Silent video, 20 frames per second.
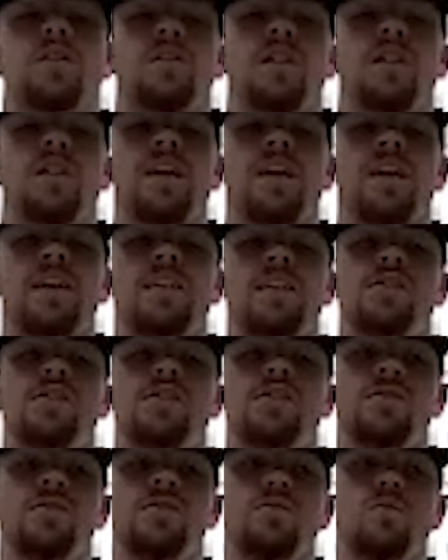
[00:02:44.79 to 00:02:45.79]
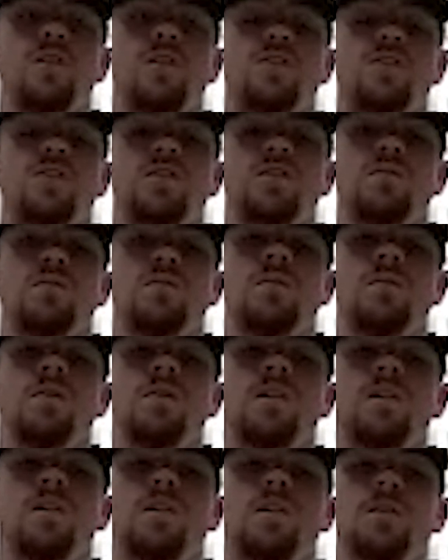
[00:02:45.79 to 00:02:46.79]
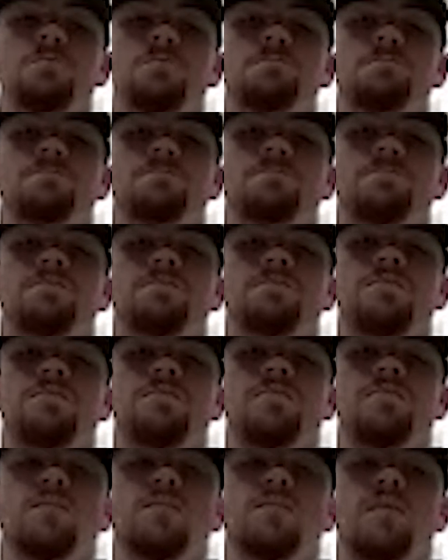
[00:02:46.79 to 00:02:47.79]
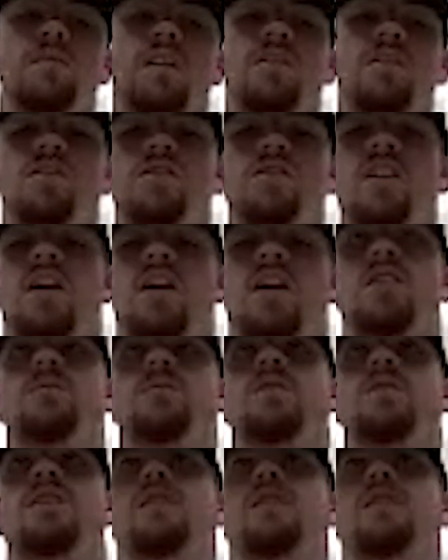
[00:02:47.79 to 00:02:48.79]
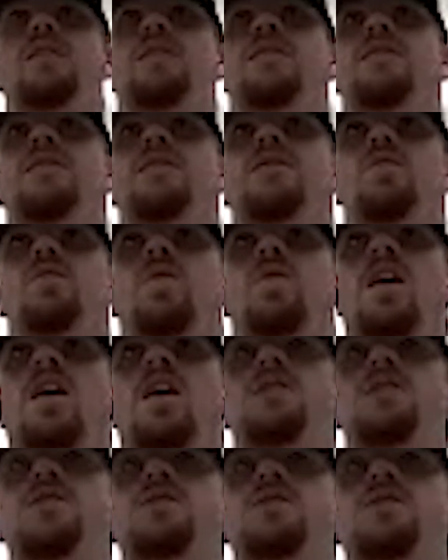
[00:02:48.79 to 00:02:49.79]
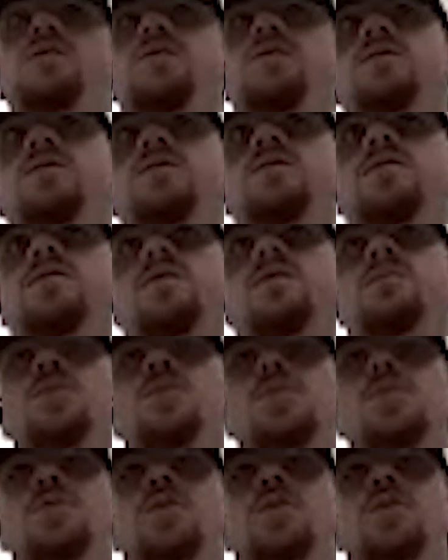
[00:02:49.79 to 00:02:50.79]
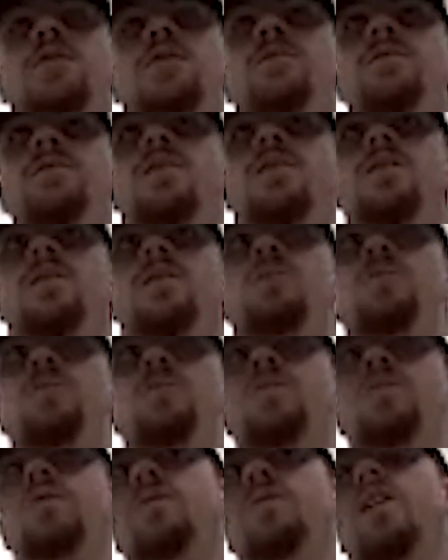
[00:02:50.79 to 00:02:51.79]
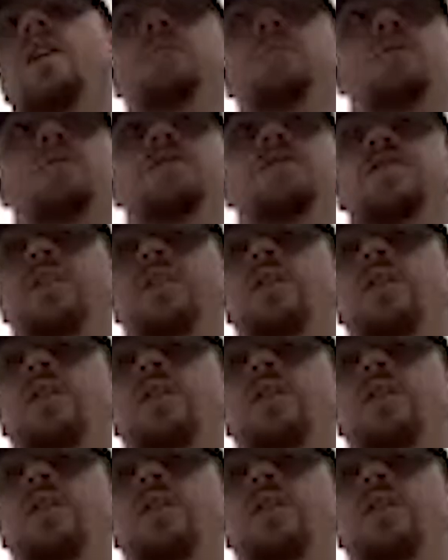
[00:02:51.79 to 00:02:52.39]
age and wisdom and just kind of being the rock to the program. So I appreciate